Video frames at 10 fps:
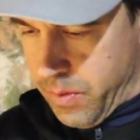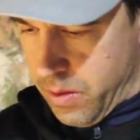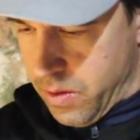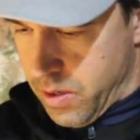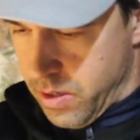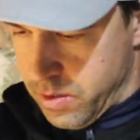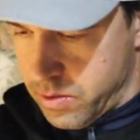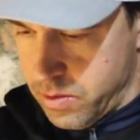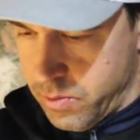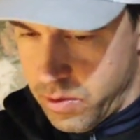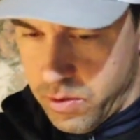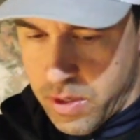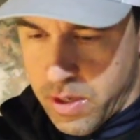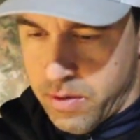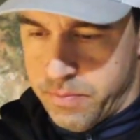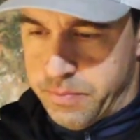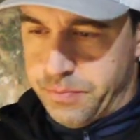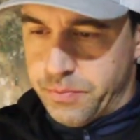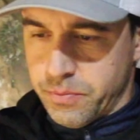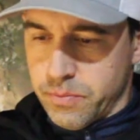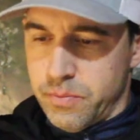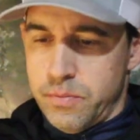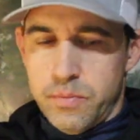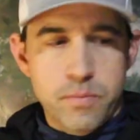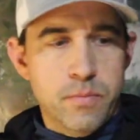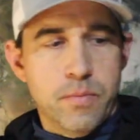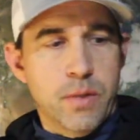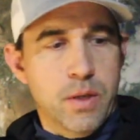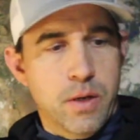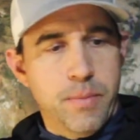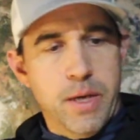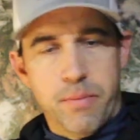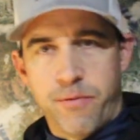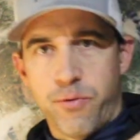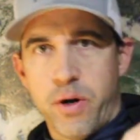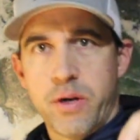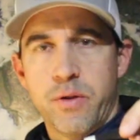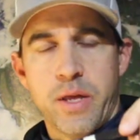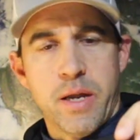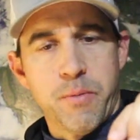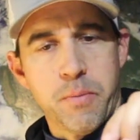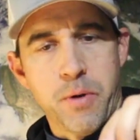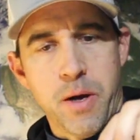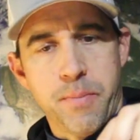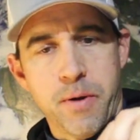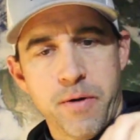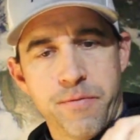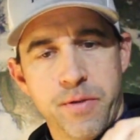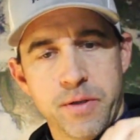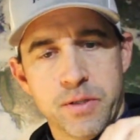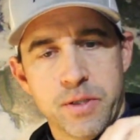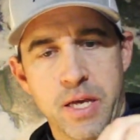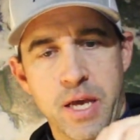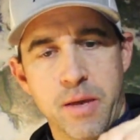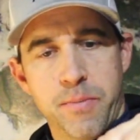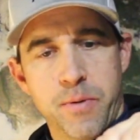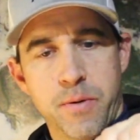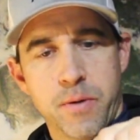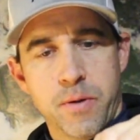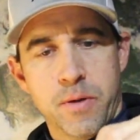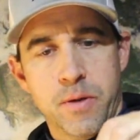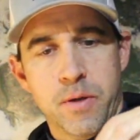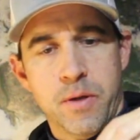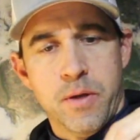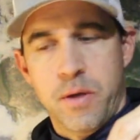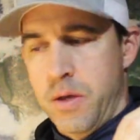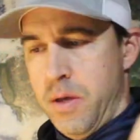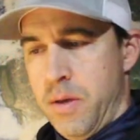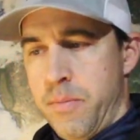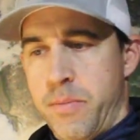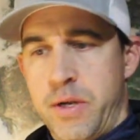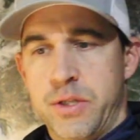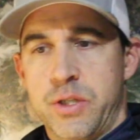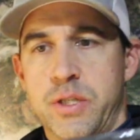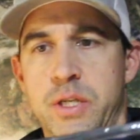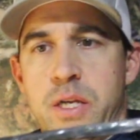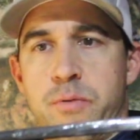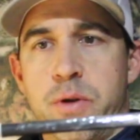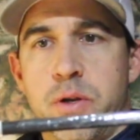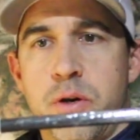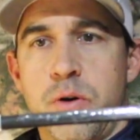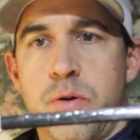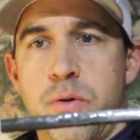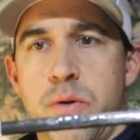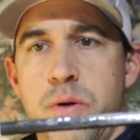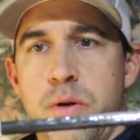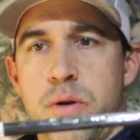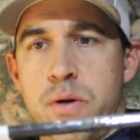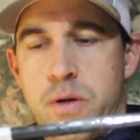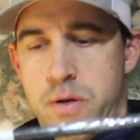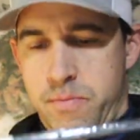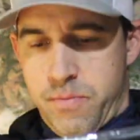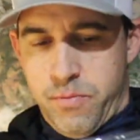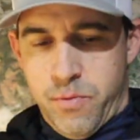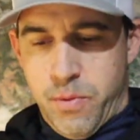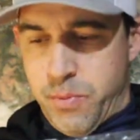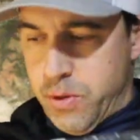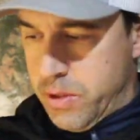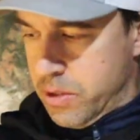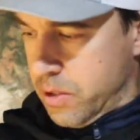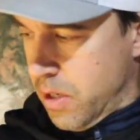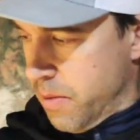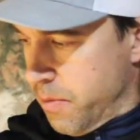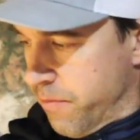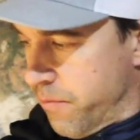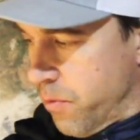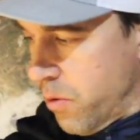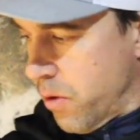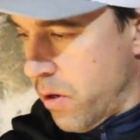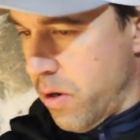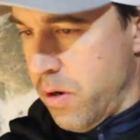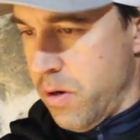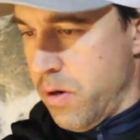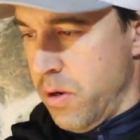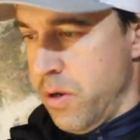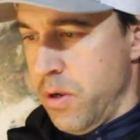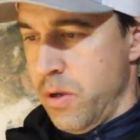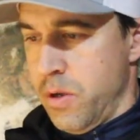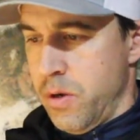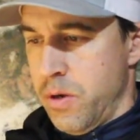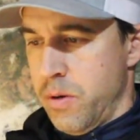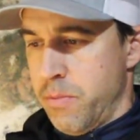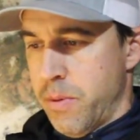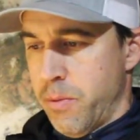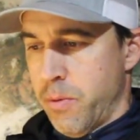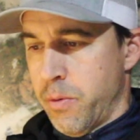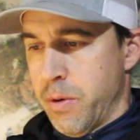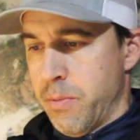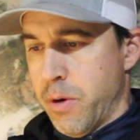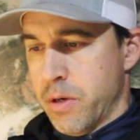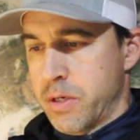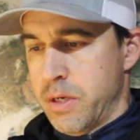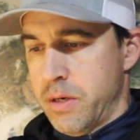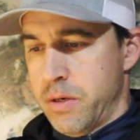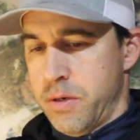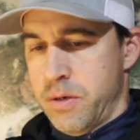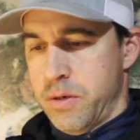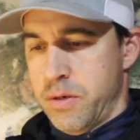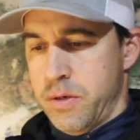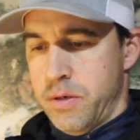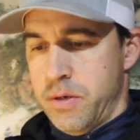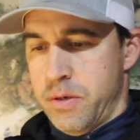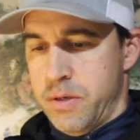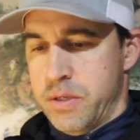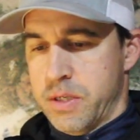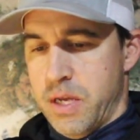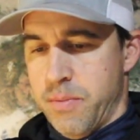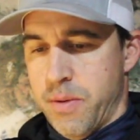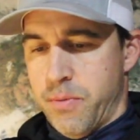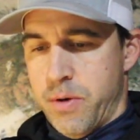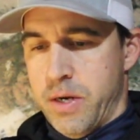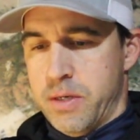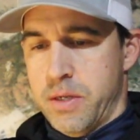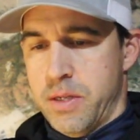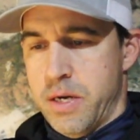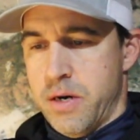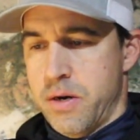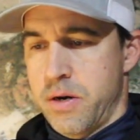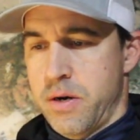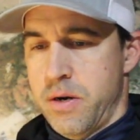Alright, so I'm going to do that. And before I do that, I'm going to pop off this tape. But as you see, we know when we put this on before, remember where we marked it? This came up right to there.